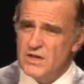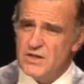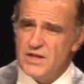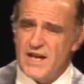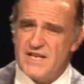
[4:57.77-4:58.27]

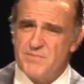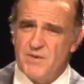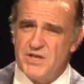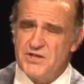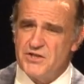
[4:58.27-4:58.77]
then the
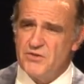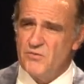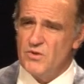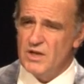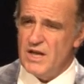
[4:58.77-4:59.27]
Aspen Institute
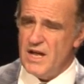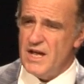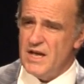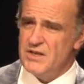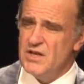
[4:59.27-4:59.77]
really
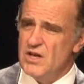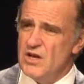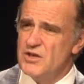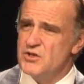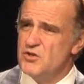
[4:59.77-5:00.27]
had
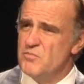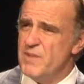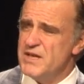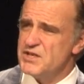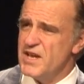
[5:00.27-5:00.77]
two
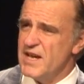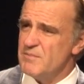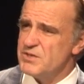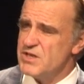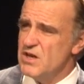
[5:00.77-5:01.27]
base
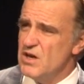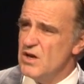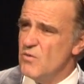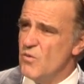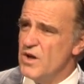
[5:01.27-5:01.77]
camps,
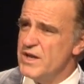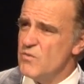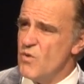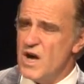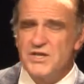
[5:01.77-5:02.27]
one
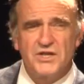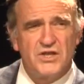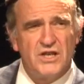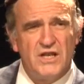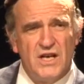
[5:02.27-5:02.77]
in
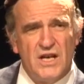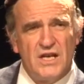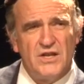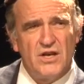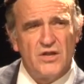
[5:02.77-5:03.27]
Washington
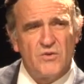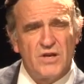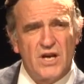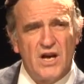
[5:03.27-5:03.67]
and the other in